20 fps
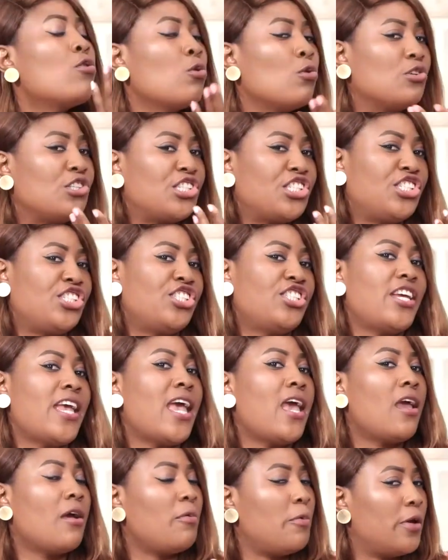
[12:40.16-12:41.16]
to
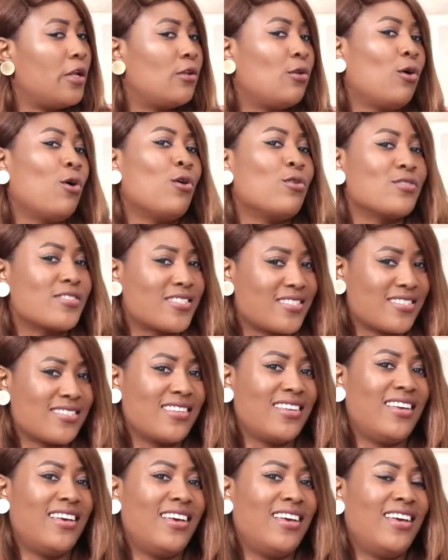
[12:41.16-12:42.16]
share with us.
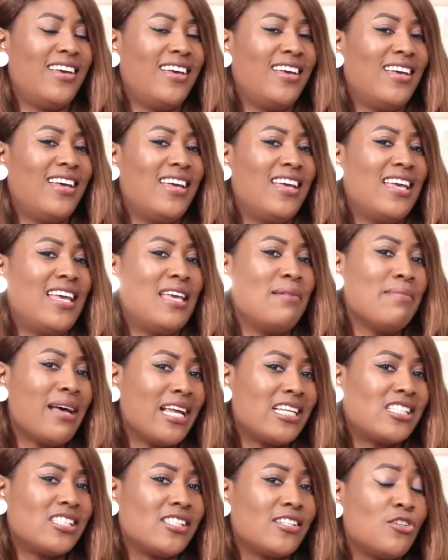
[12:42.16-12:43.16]

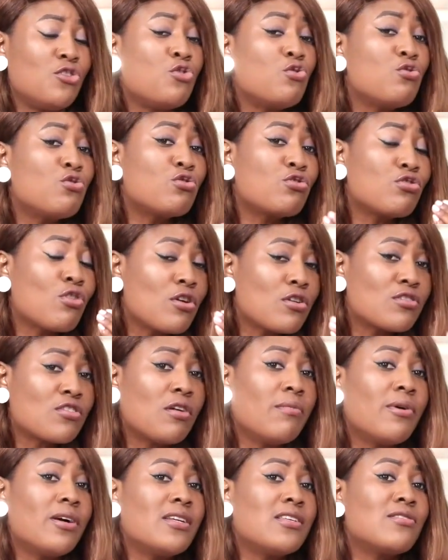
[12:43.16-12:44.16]
Imagine you stole
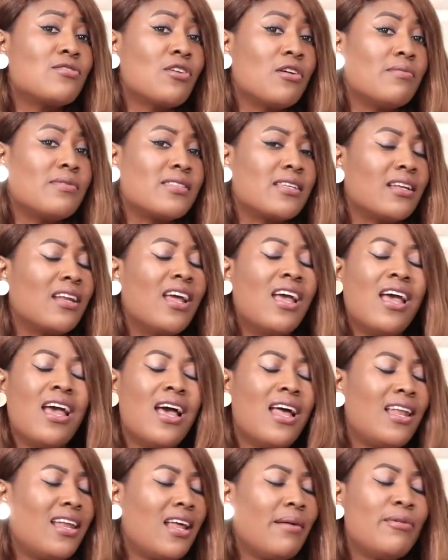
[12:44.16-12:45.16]
somebody something.
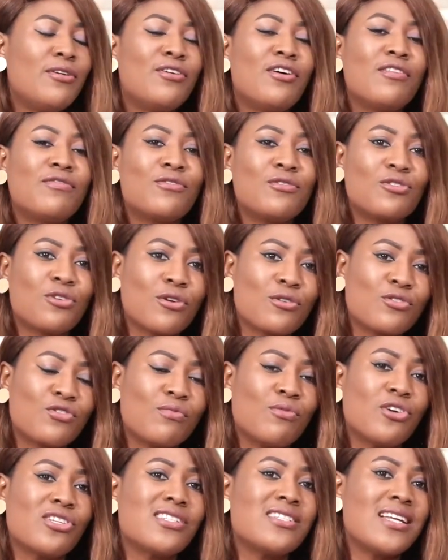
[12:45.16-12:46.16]
Let me not even talk
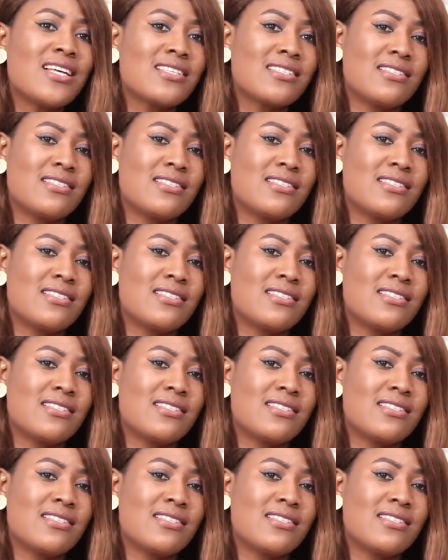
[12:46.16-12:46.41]
too much. Let's